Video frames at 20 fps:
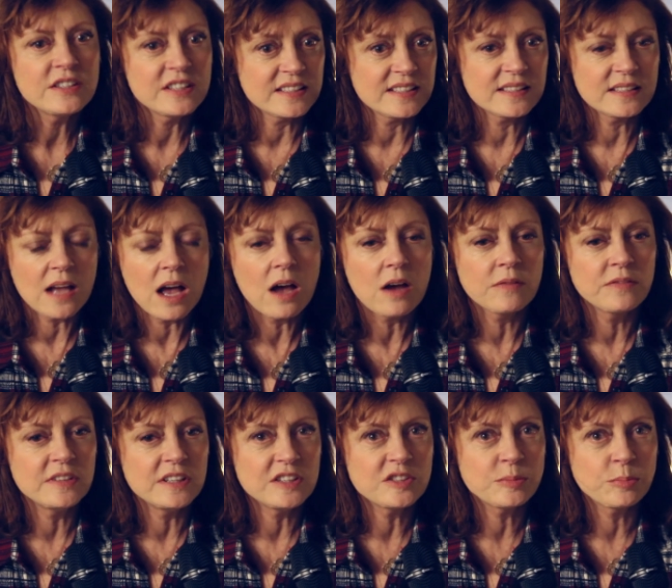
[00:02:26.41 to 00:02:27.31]
to
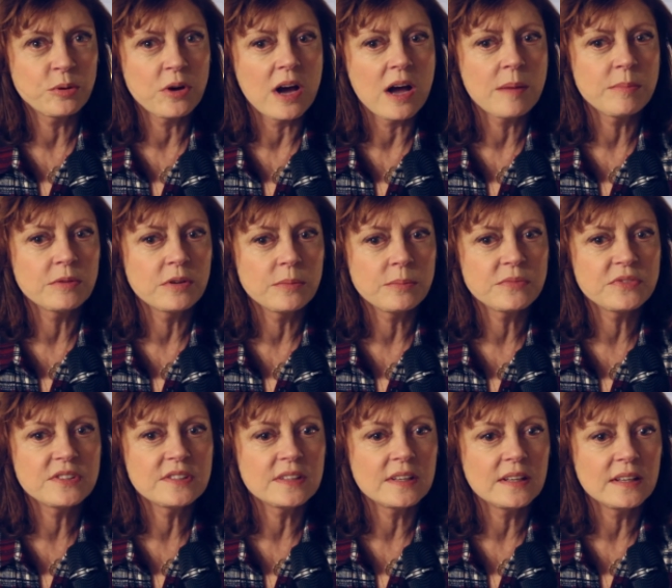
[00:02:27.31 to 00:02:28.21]
solve these
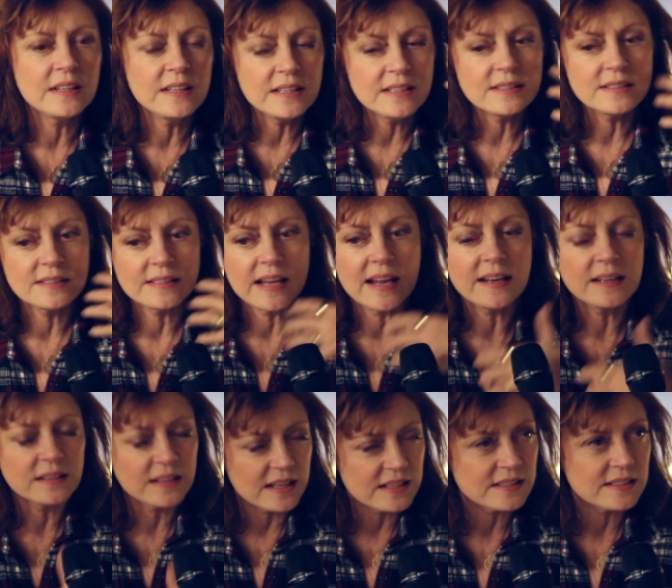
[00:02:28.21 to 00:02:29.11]
problems. He's
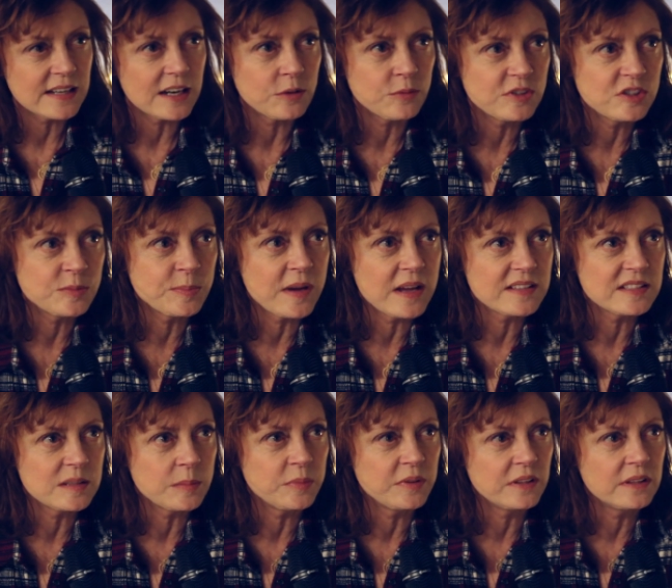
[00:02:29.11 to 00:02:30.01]
saying, let's take
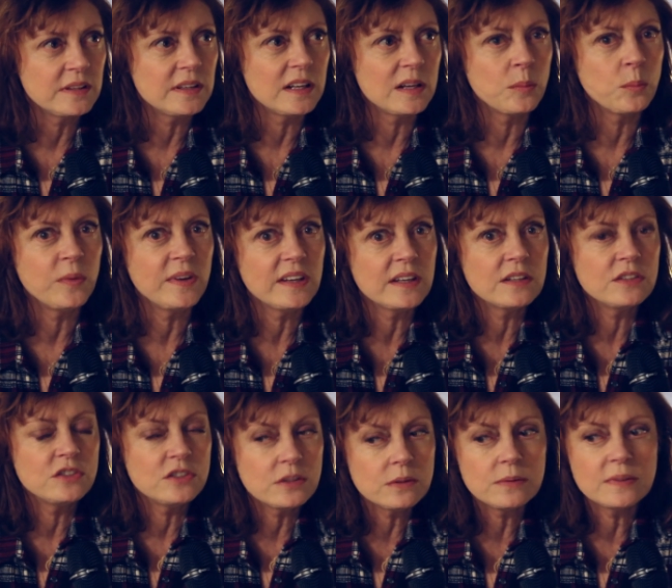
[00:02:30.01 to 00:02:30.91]
responsibility and we
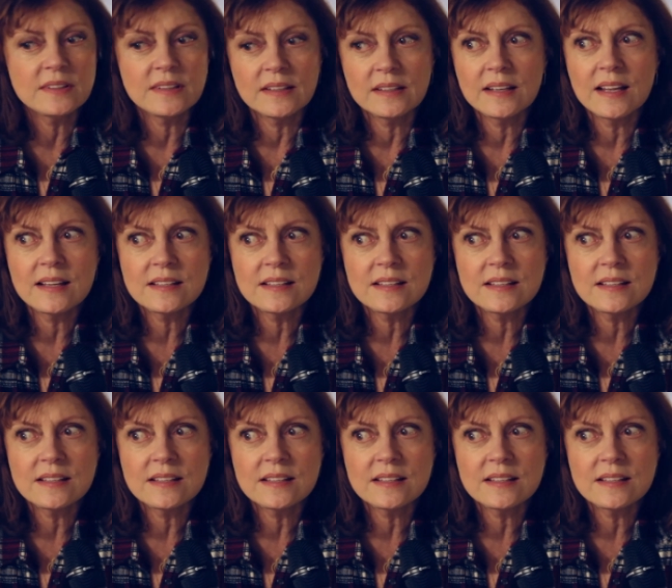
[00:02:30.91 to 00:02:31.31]
can do it and